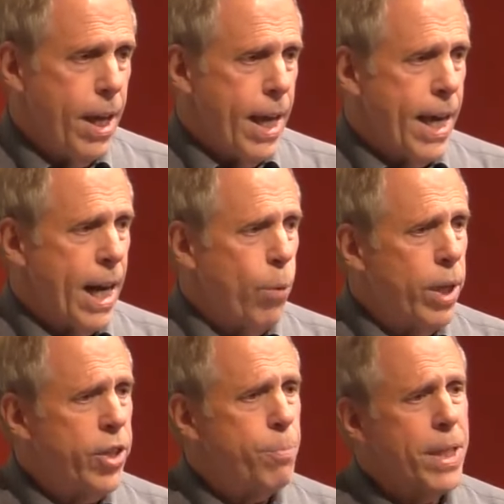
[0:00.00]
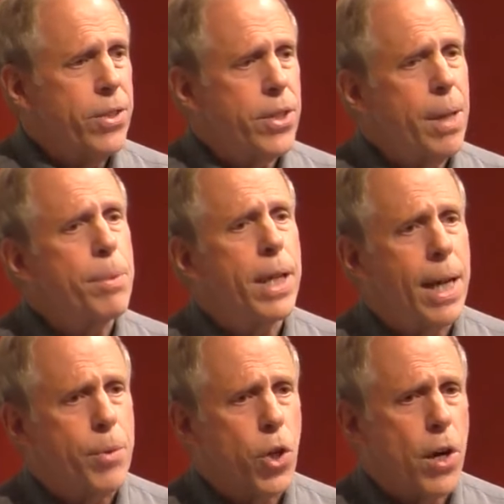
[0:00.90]
And I want to spend some
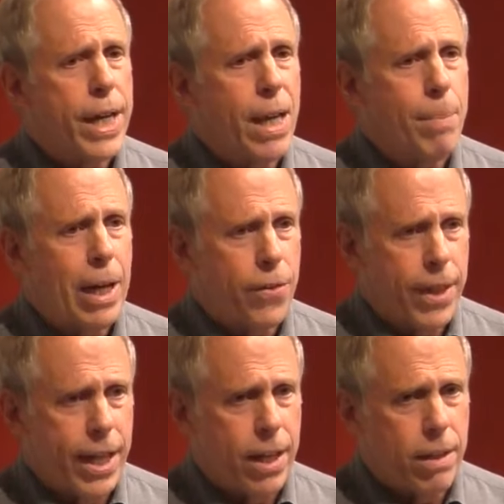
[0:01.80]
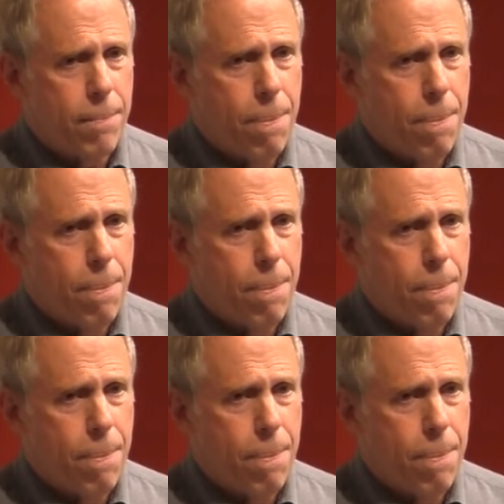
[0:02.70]
time talking about that,